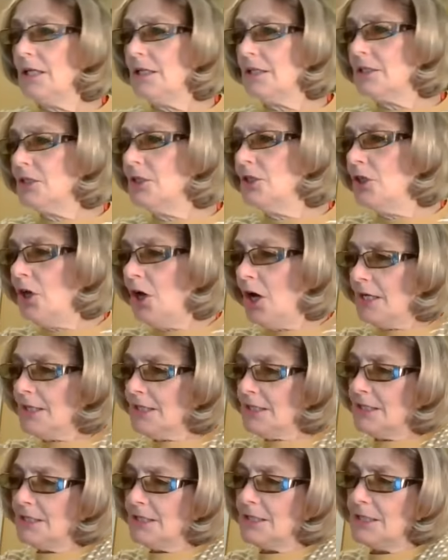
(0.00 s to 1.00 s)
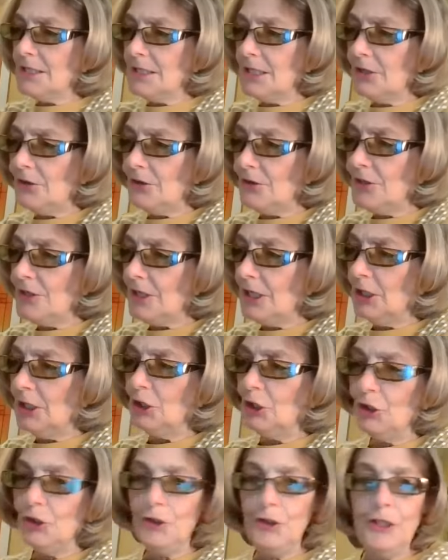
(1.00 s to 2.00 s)
it's not considered a
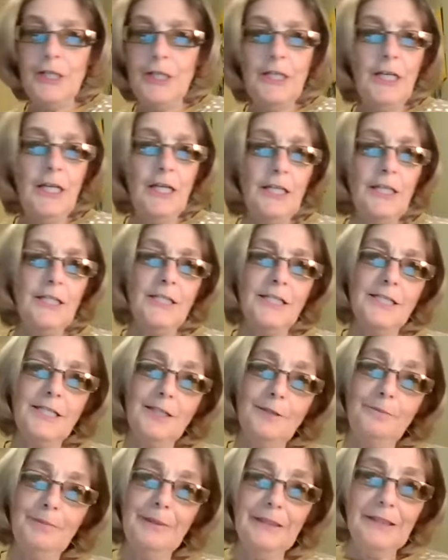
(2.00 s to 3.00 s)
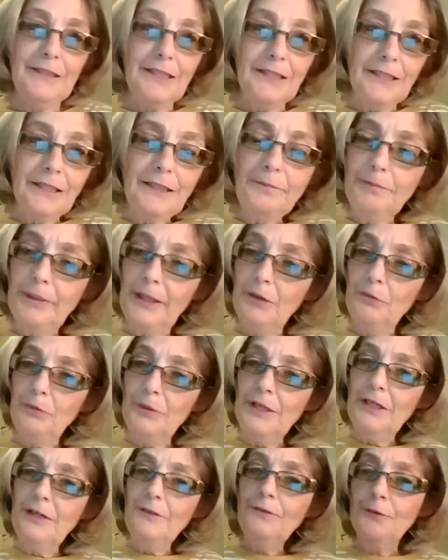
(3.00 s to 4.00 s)
learning disability by
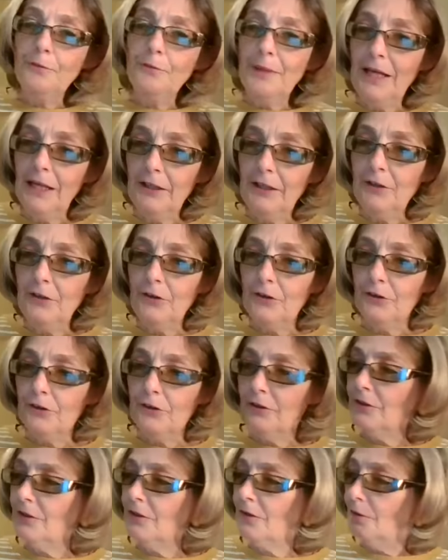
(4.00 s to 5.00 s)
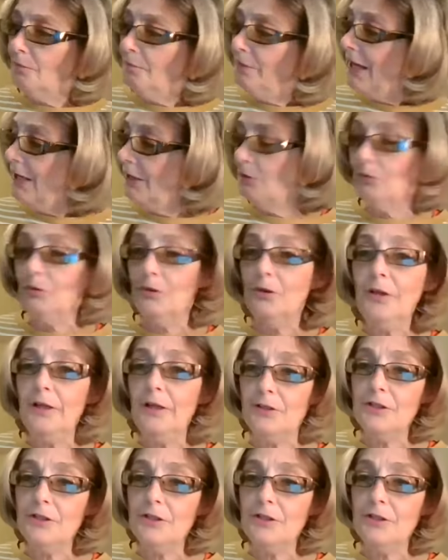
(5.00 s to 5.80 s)
reading from Helen Irlen, the manual.